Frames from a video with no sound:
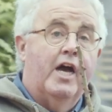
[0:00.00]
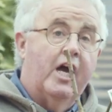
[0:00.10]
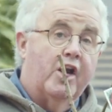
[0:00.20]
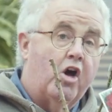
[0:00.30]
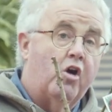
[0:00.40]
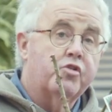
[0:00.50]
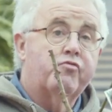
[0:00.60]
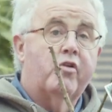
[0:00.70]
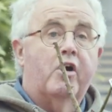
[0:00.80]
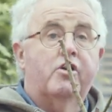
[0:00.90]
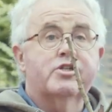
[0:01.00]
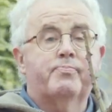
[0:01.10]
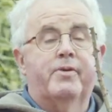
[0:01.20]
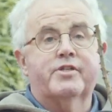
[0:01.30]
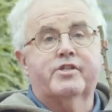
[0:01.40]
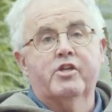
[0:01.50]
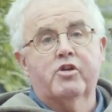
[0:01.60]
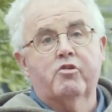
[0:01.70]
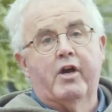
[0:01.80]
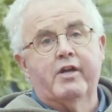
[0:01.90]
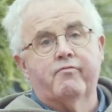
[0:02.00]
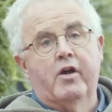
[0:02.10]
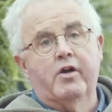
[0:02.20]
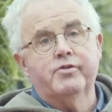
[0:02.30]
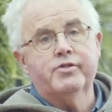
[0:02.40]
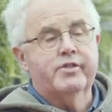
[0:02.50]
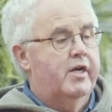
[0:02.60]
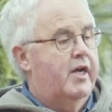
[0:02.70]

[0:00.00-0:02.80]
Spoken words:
An older rose, but still a great rose.